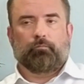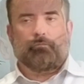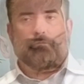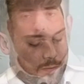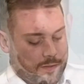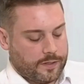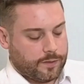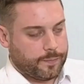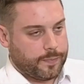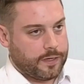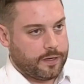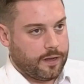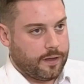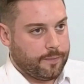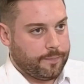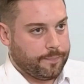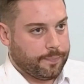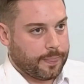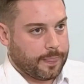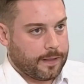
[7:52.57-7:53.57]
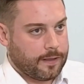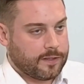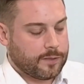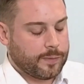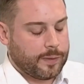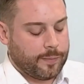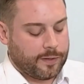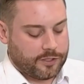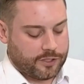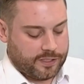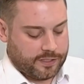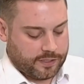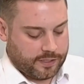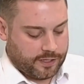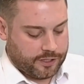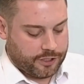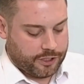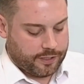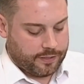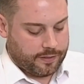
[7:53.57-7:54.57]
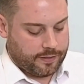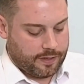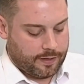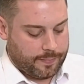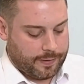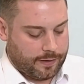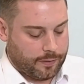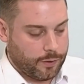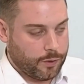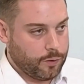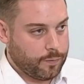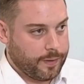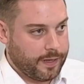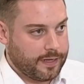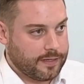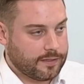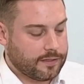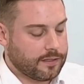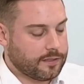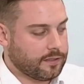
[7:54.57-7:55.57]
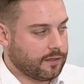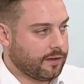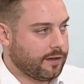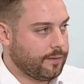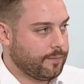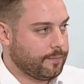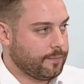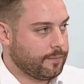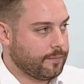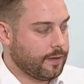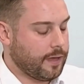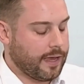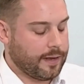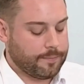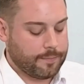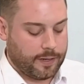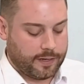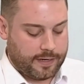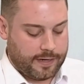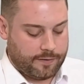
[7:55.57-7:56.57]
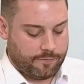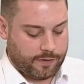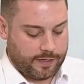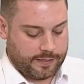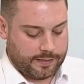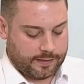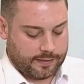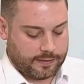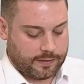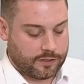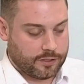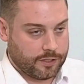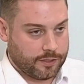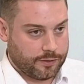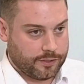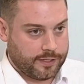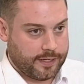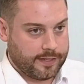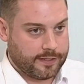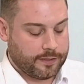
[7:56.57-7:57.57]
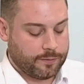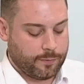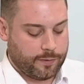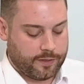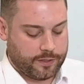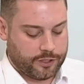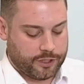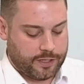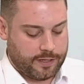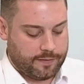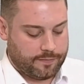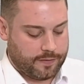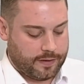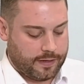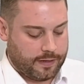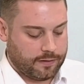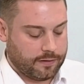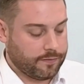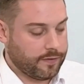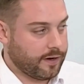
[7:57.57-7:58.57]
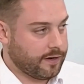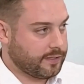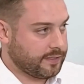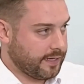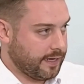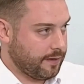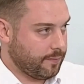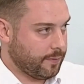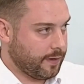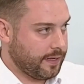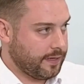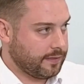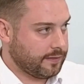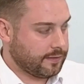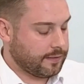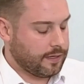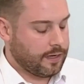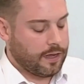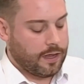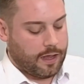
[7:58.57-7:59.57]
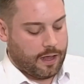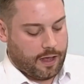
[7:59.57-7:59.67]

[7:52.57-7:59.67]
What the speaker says: Now, there's been much discussion about who bears the time and money risks associated with achieving the various gateways.